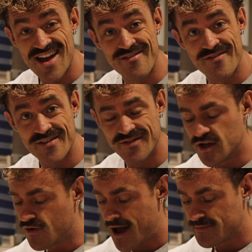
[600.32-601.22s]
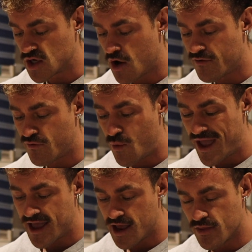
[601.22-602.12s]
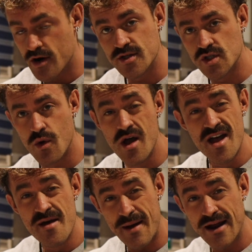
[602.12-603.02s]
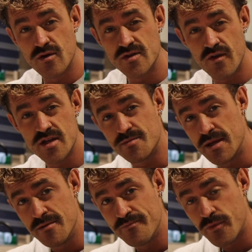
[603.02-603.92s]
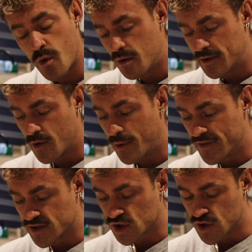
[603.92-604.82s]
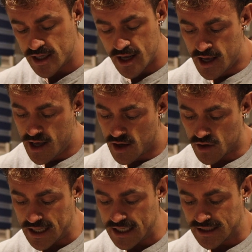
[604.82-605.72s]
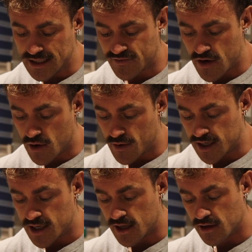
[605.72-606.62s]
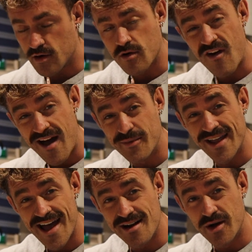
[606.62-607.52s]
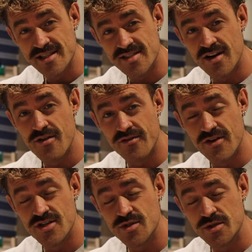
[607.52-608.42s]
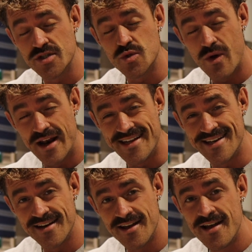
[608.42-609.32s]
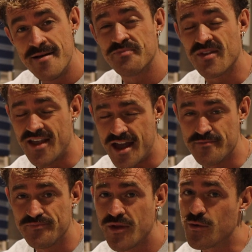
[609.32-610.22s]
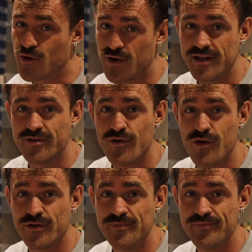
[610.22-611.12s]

and 50 grams of whey in there. So macros for this meal will be up on the screen. I'm going to eat this very quickly, grab my can of Monster out of the fridge, which is well needed, and then we're going to hit the road.